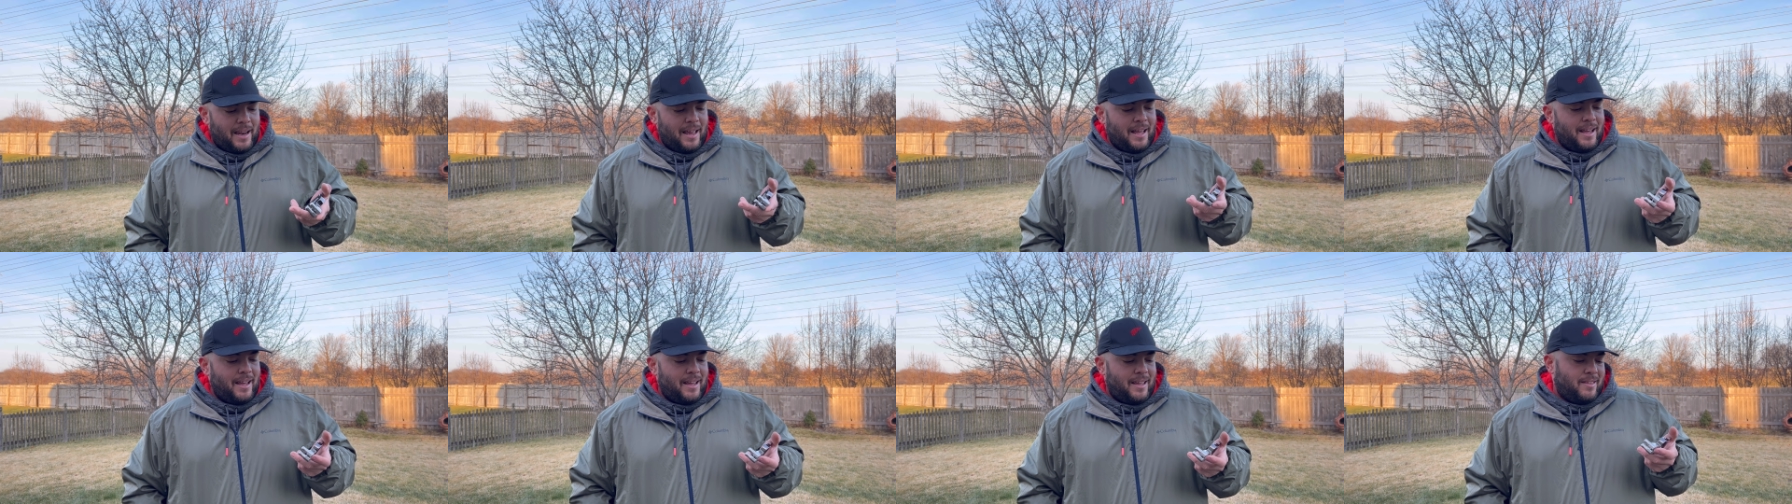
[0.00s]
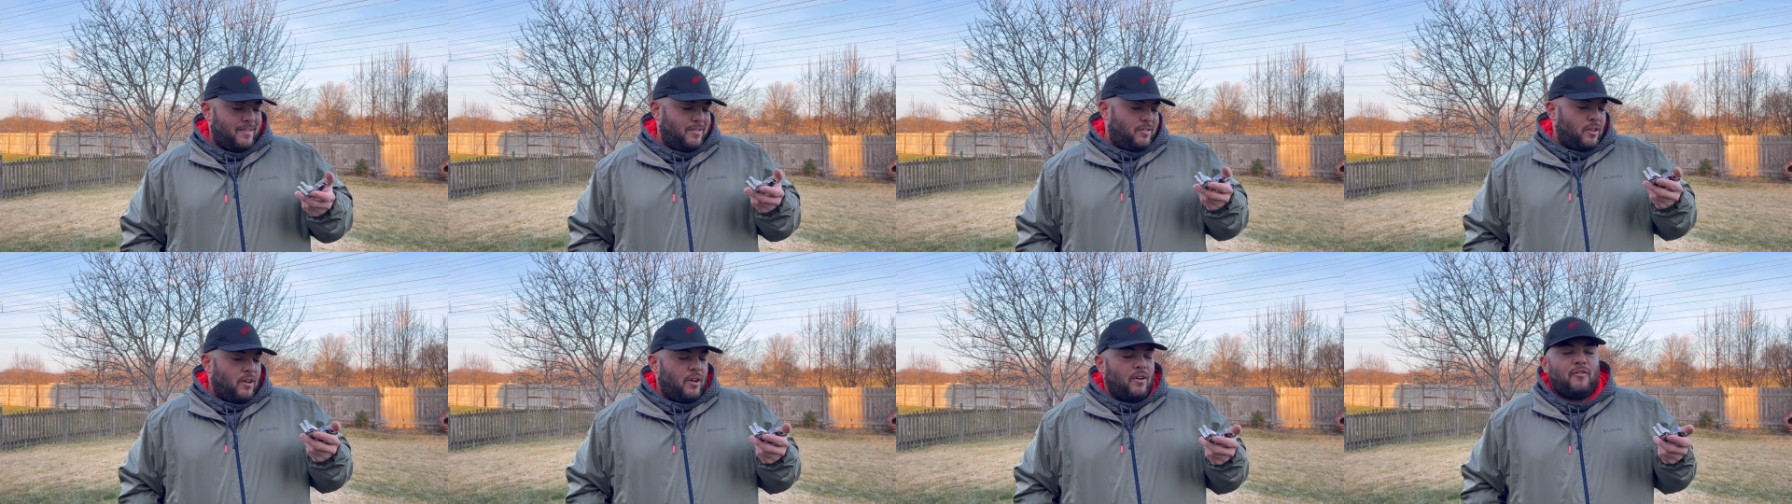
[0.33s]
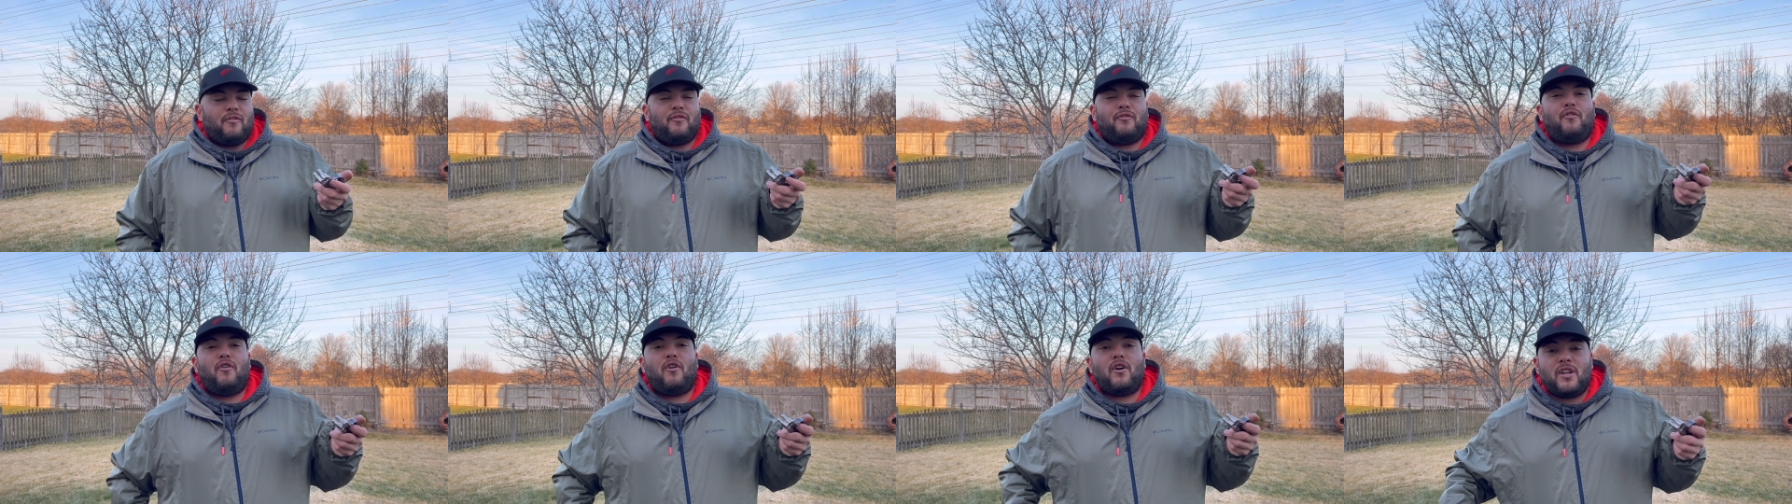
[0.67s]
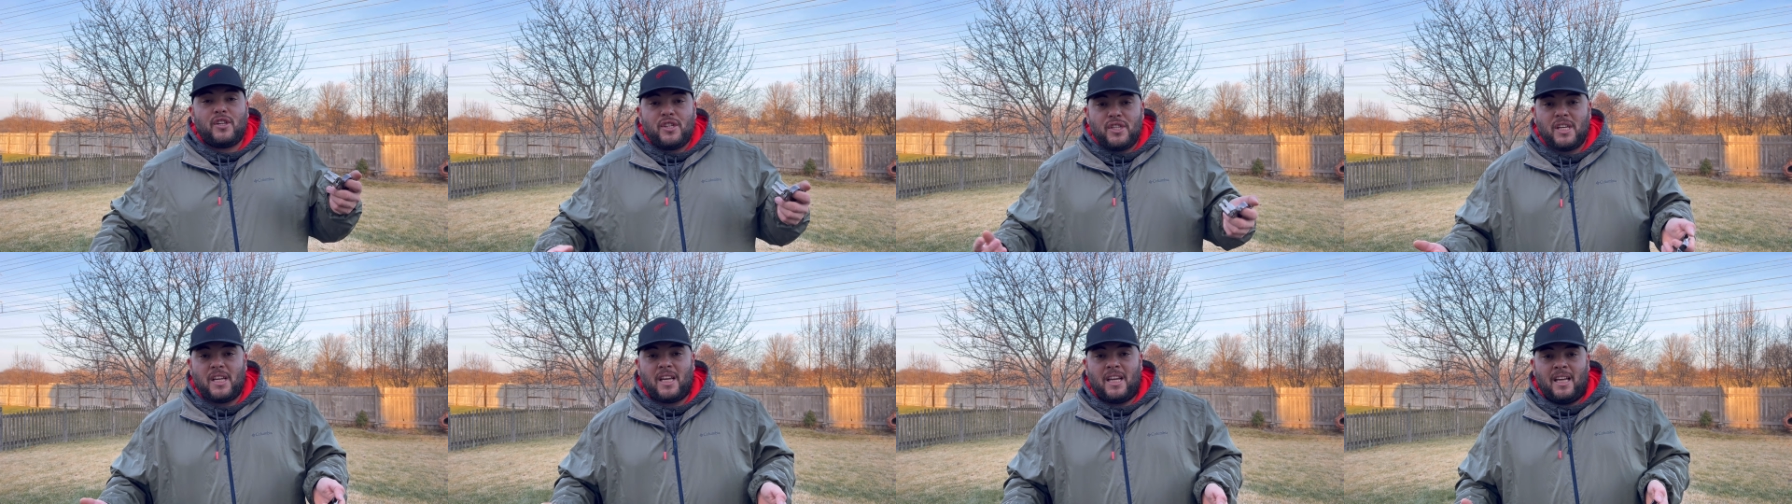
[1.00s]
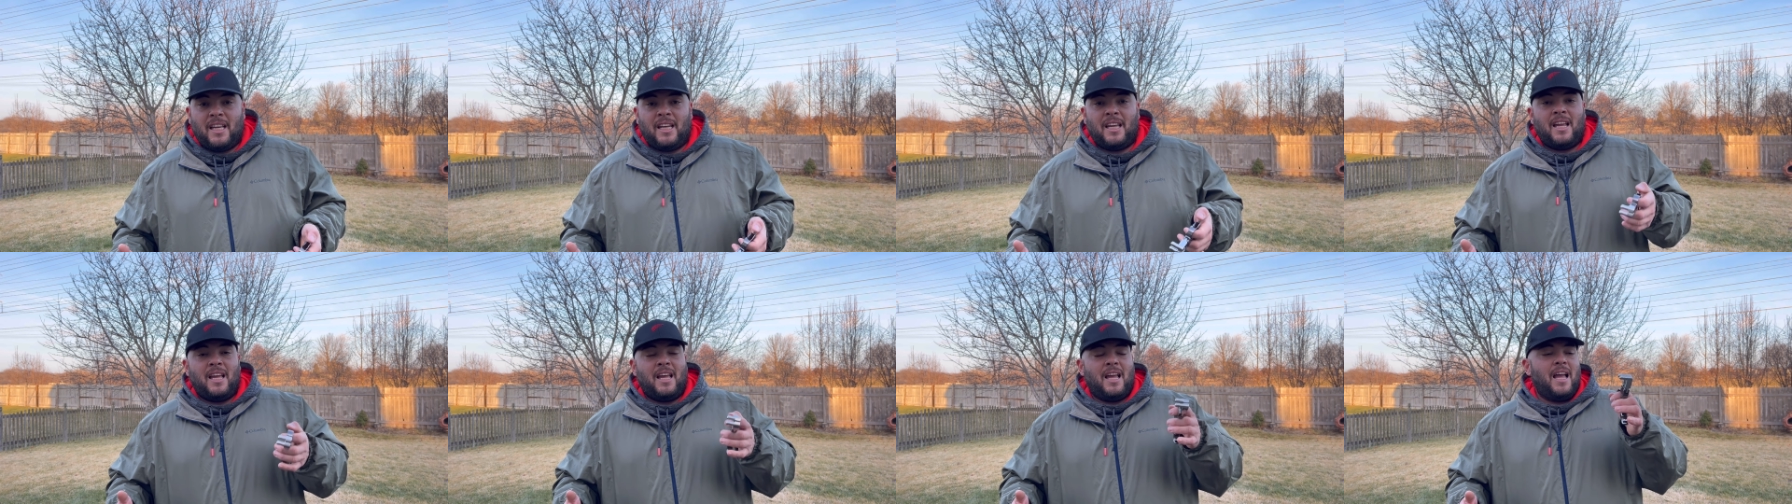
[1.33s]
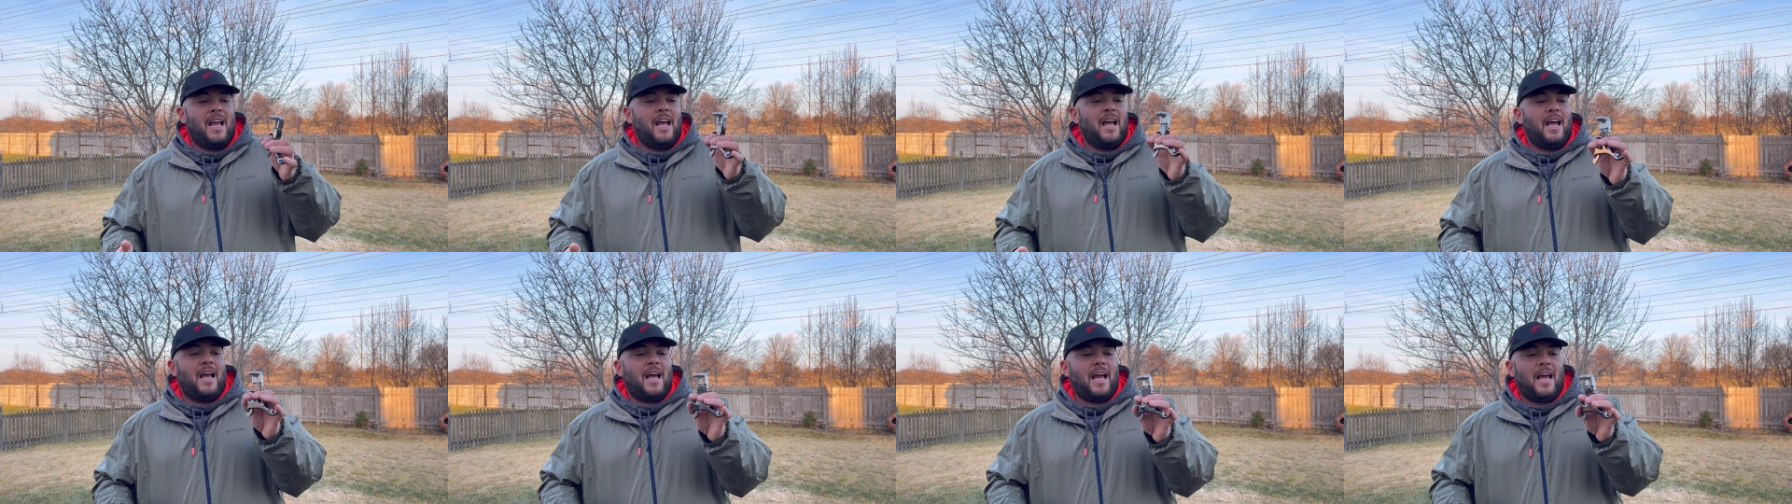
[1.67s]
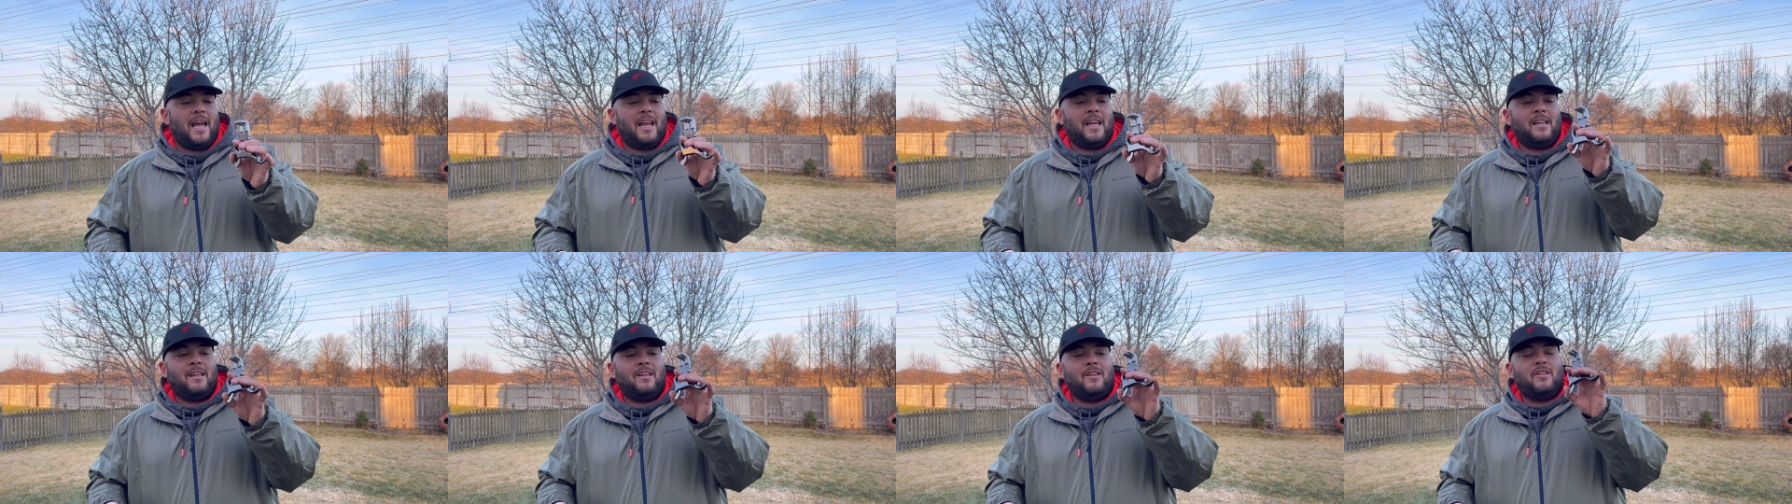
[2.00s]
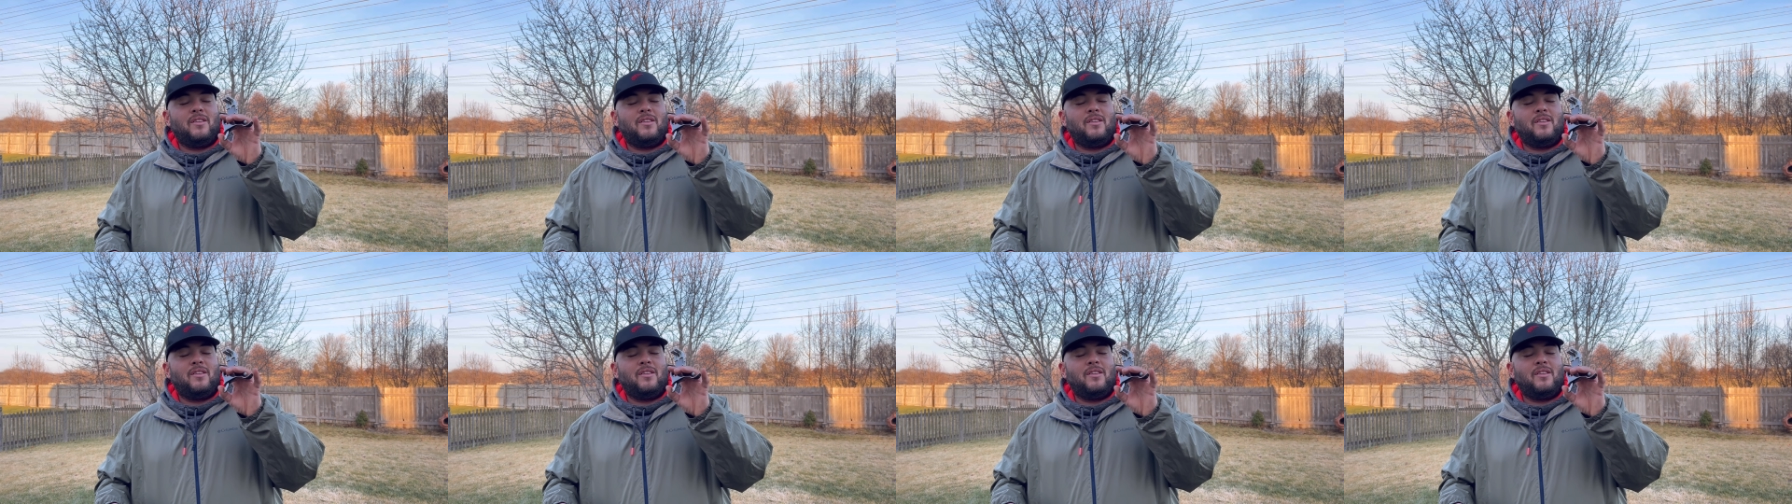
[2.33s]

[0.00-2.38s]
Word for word: it's foreseen and